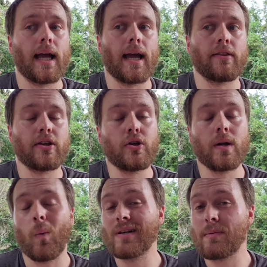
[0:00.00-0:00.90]
And the
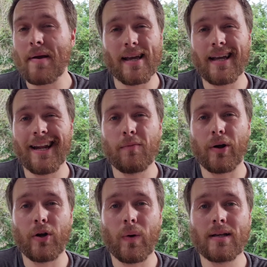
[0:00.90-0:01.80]
unit wasn't making any
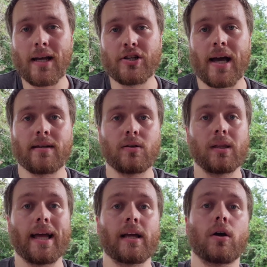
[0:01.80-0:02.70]
more noise. I just had to
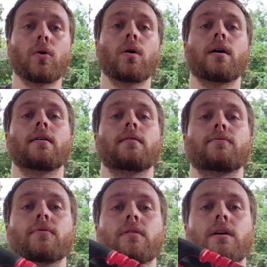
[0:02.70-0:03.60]
let go
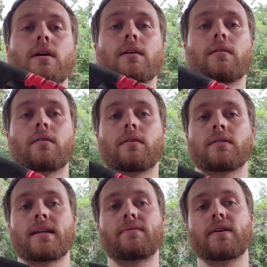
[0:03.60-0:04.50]
of the
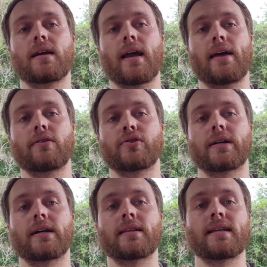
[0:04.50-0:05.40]
safety and the
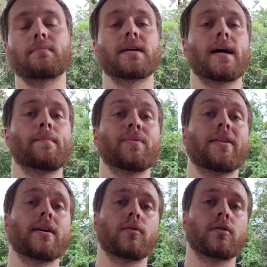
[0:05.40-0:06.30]
trigger at the same time,
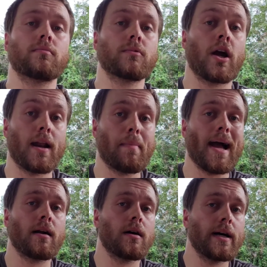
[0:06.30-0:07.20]
and then cut it
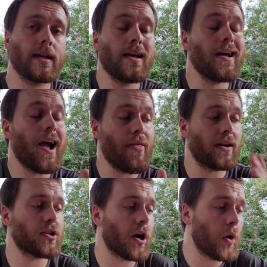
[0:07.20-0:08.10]
back on, and
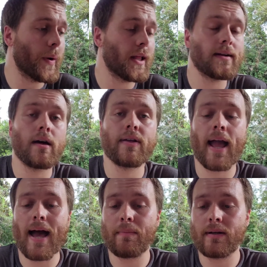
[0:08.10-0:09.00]
then it started going like nothing
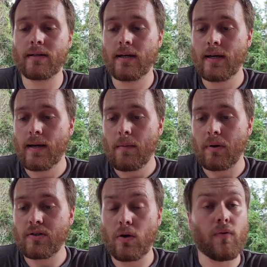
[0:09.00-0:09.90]
happened.
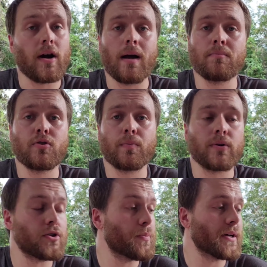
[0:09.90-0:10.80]
But so far, I'm
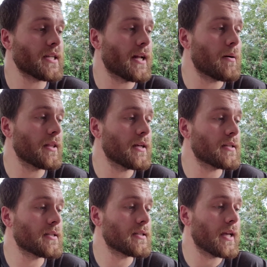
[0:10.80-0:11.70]
super excited about
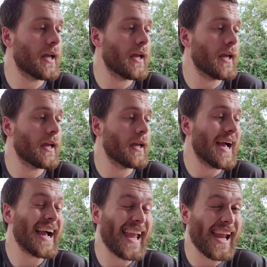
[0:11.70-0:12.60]
this.
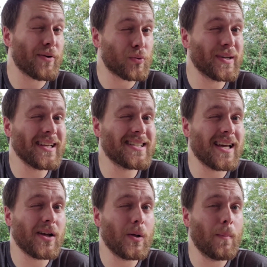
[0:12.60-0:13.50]
I can't really
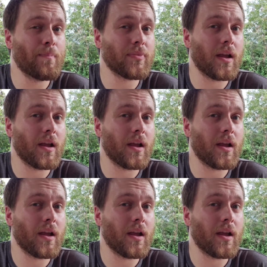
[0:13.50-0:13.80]
tell.